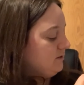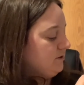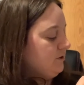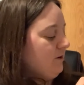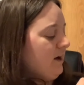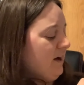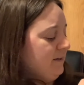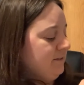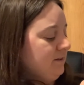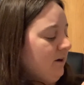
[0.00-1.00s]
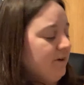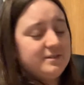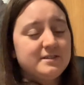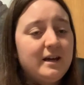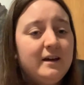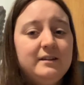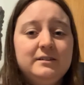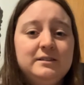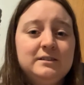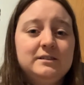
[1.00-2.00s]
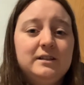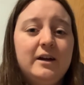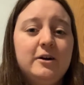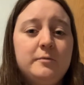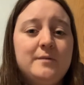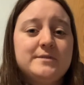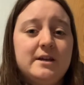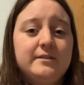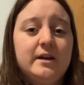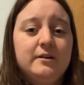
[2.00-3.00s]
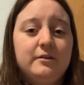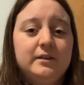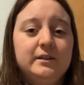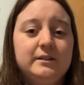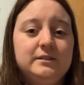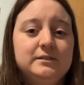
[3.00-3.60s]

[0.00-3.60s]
Johan Hartstad. I hope I'm saying that correctly.